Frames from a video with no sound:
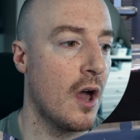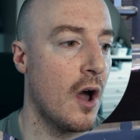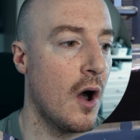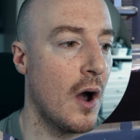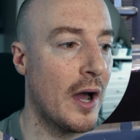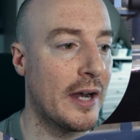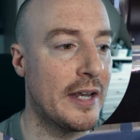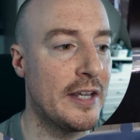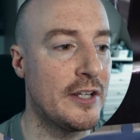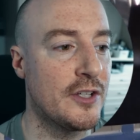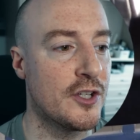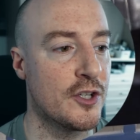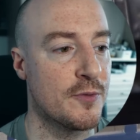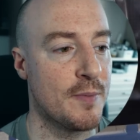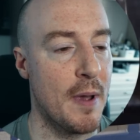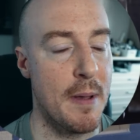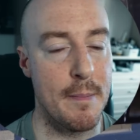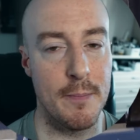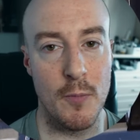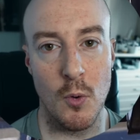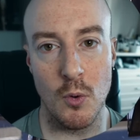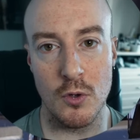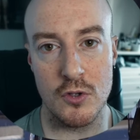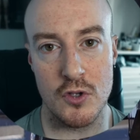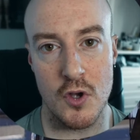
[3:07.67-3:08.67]
I need to spend
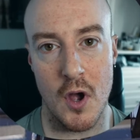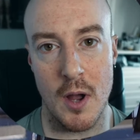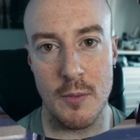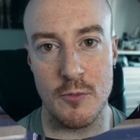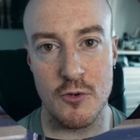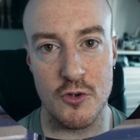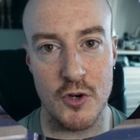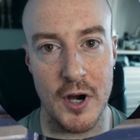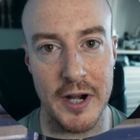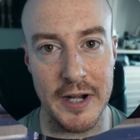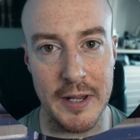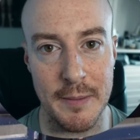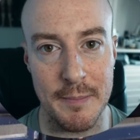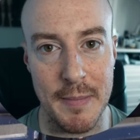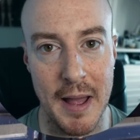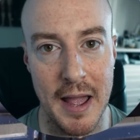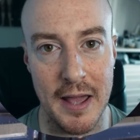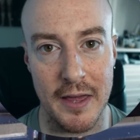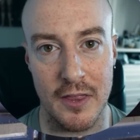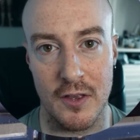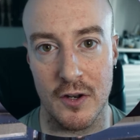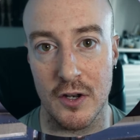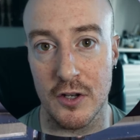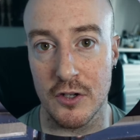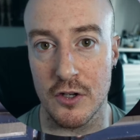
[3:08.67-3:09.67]
more time training back
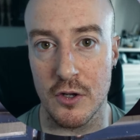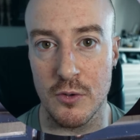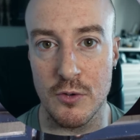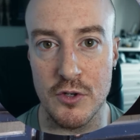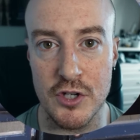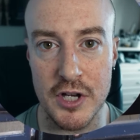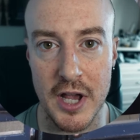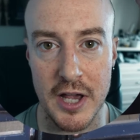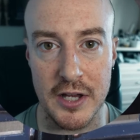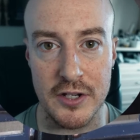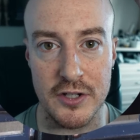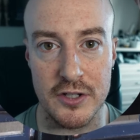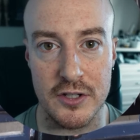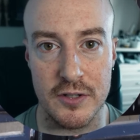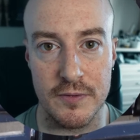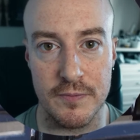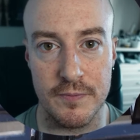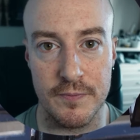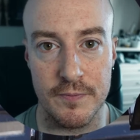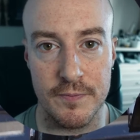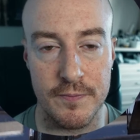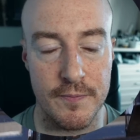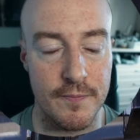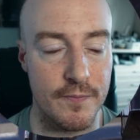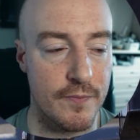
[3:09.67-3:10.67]
than I do chest.
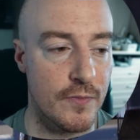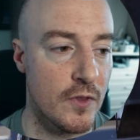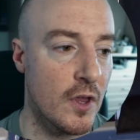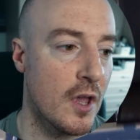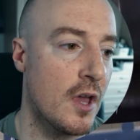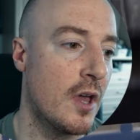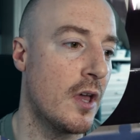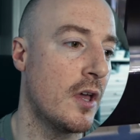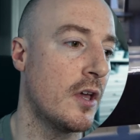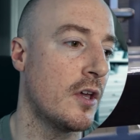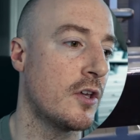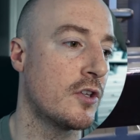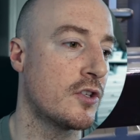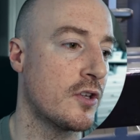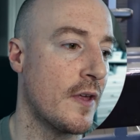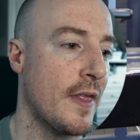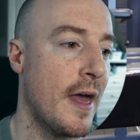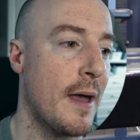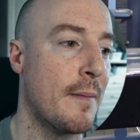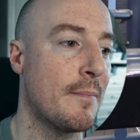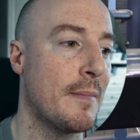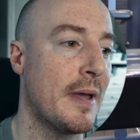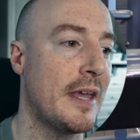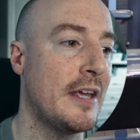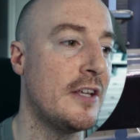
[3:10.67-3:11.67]
So
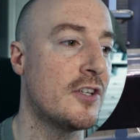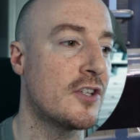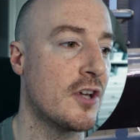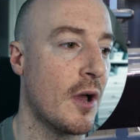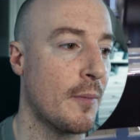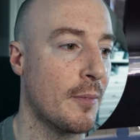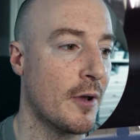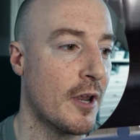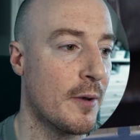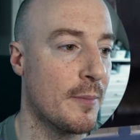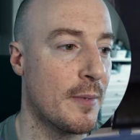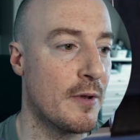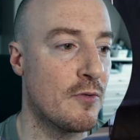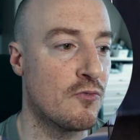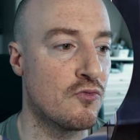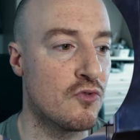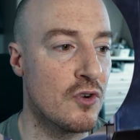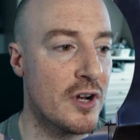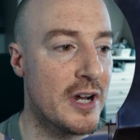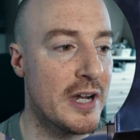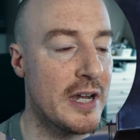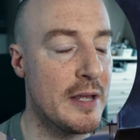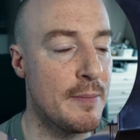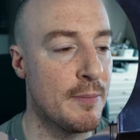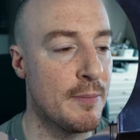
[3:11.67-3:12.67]
that means I'm going to be really